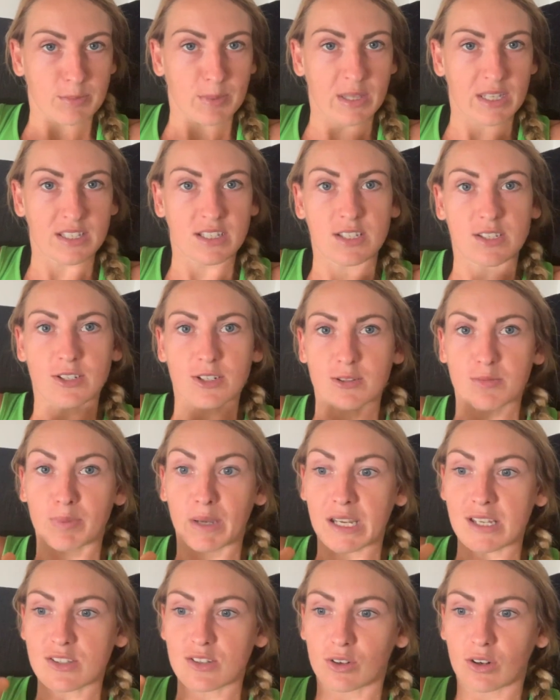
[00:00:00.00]
but this is just
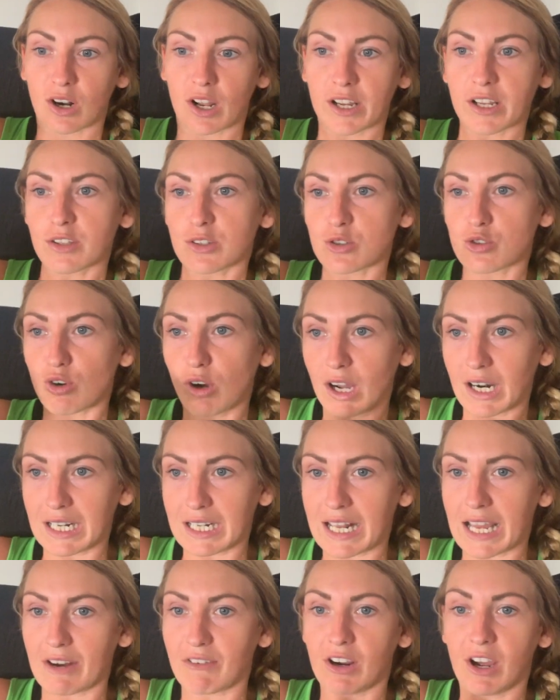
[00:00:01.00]
based on like the trial
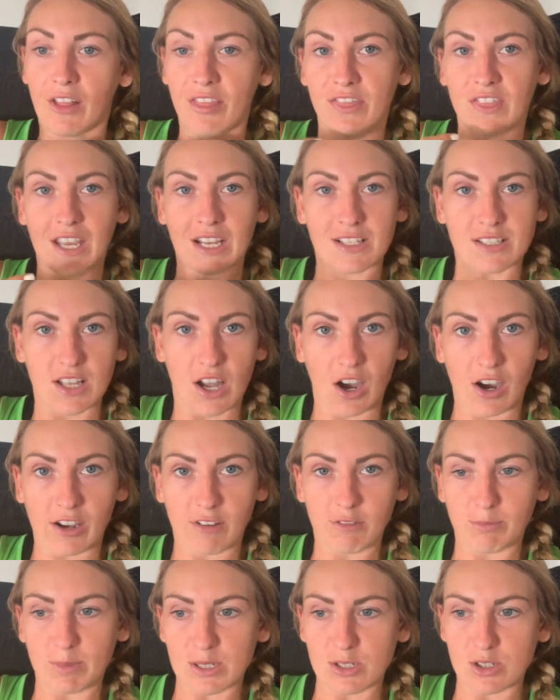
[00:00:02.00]
and error and things that
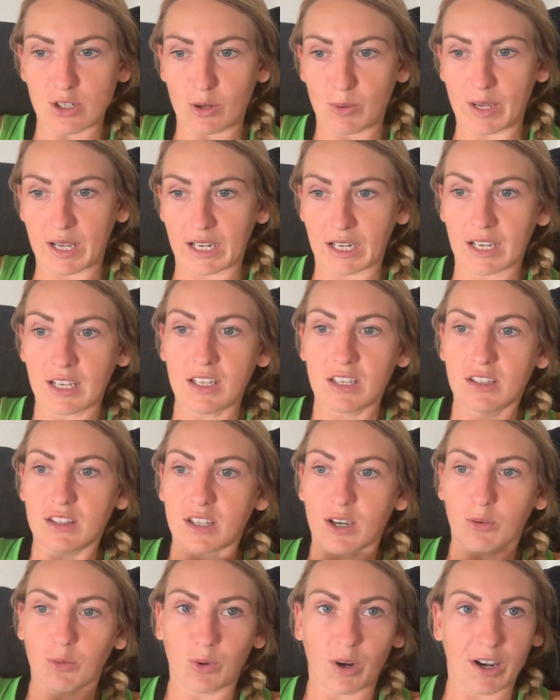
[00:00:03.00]
I've been doing
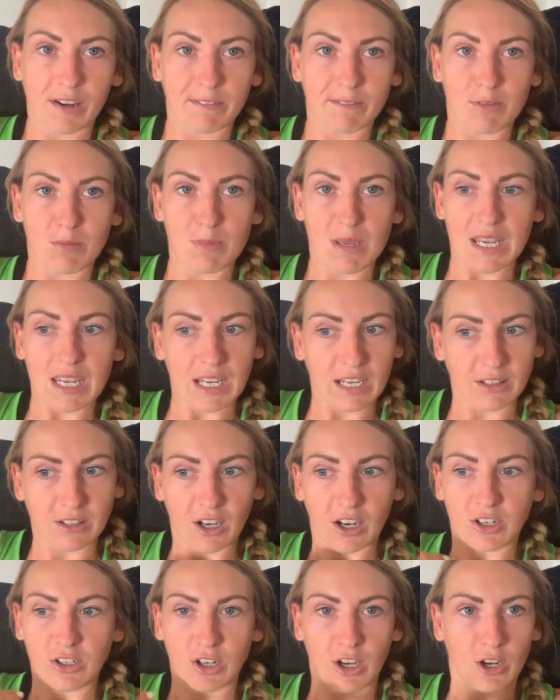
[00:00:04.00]
that work for me and
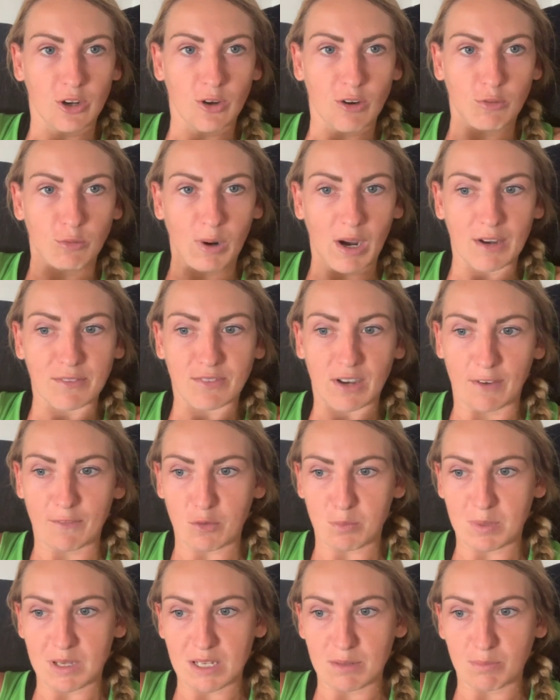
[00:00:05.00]
that I know have worked for
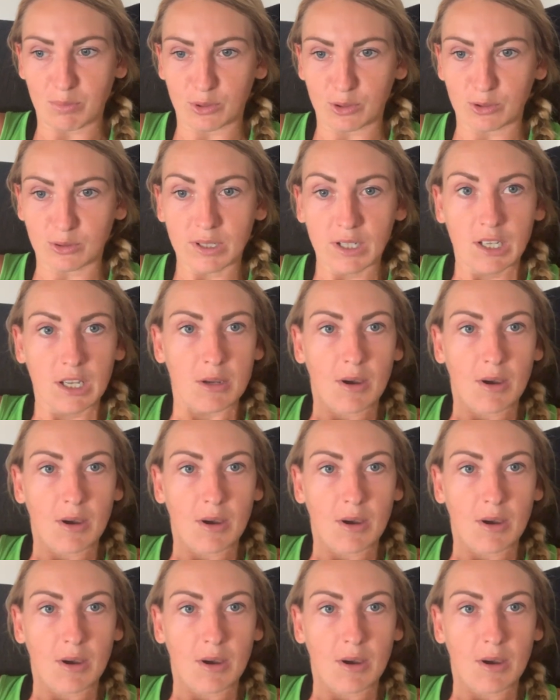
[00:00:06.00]
other people.